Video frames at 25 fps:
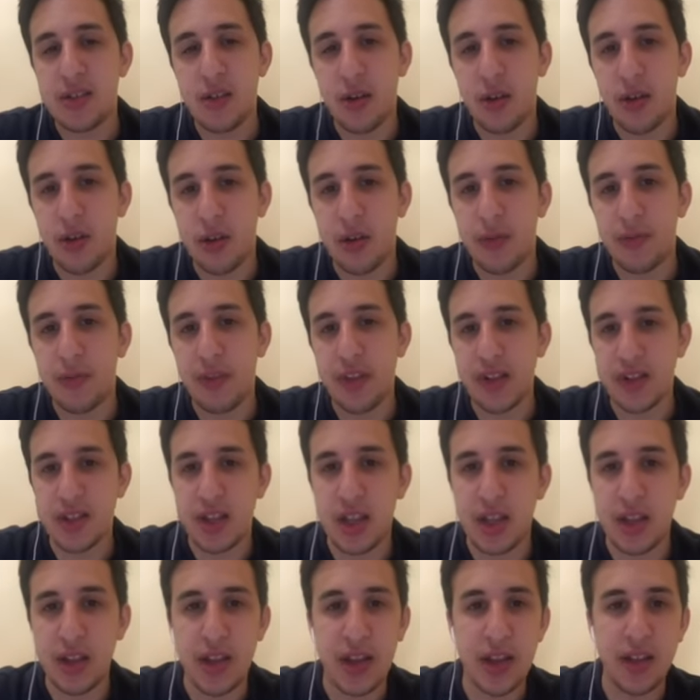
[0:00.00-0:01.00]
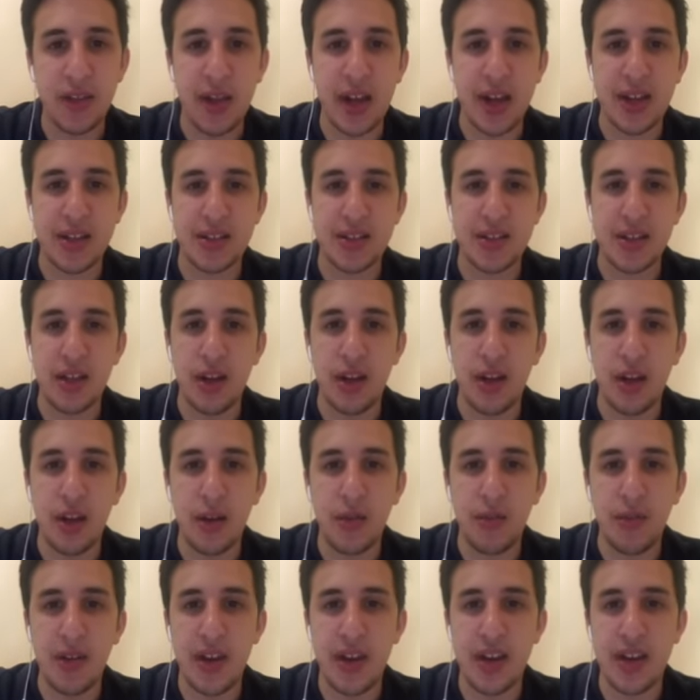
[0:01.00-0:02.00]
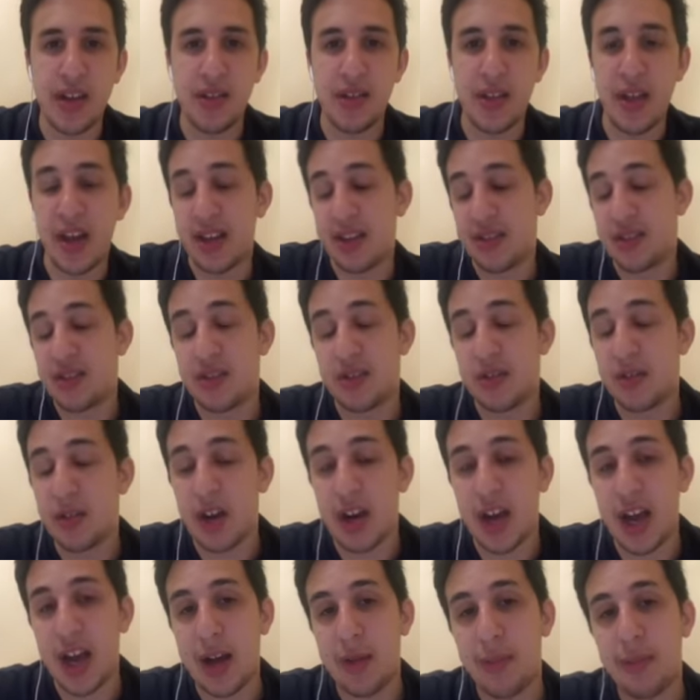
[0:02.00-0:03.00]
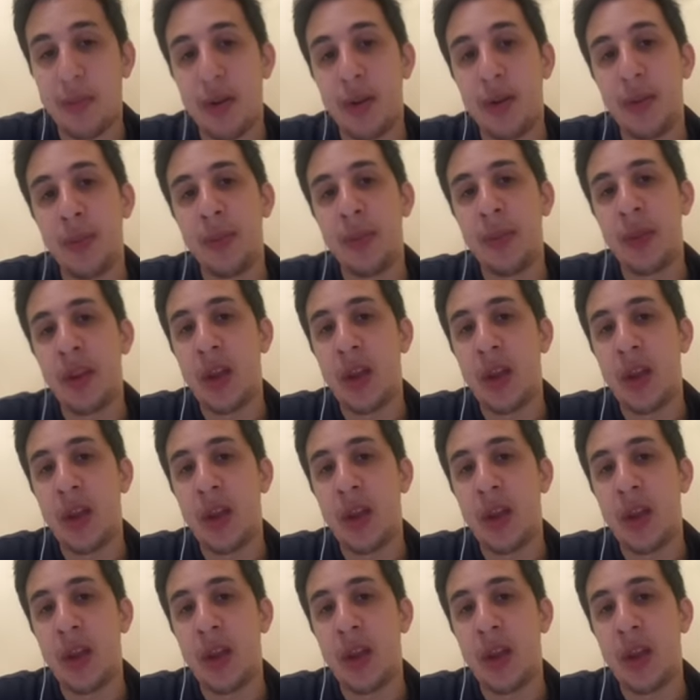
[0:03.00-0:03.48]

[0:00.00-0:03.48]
not convinced that that's going to happen.